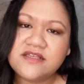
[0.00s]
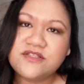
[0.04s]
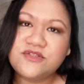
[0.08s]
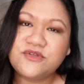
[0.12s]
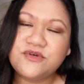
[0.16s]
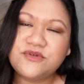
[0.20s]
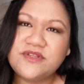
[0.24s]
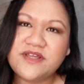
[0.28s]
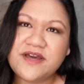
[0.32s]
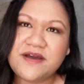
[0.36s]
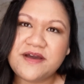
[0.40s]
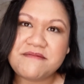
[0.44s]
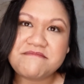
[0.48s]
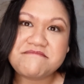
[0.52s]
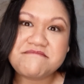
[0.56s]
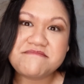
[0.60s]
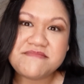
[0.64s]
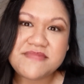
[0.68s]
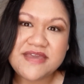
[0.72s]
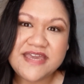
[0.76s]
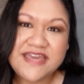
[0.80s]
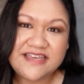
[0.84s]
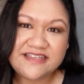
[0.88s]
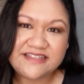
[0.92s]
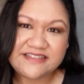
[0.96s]
No, the
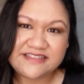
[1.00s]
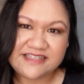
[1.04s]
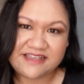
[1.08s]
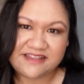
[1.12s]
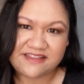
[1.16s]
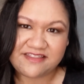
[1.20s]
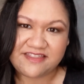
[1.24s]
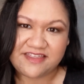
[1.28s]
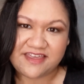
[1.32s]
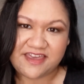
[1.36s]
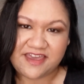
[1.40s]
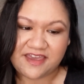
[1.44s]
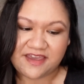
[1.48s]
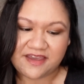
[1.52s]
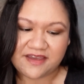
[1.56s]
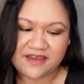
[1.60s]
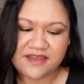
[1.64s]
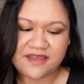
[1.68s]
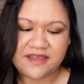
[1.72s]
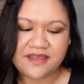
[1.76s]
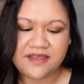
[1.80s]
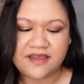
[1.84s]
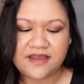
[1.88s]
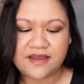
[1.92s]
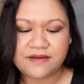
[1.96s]
amazing thing
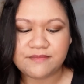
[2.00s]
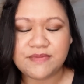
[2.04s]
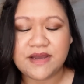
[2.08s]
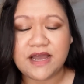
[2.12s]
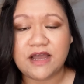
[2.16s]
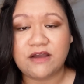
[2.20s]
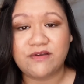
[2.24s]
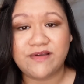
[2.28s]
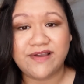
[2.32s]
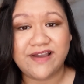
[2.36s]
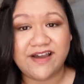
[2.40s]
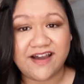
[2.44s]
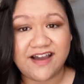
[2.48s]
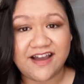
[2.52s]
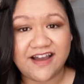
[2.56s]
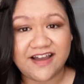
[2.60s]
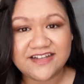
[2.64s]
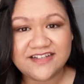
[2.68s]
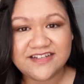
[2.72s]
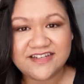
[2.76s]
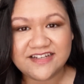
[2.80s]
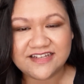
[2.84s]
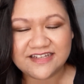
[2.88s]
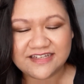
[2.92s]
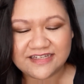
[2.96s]
about God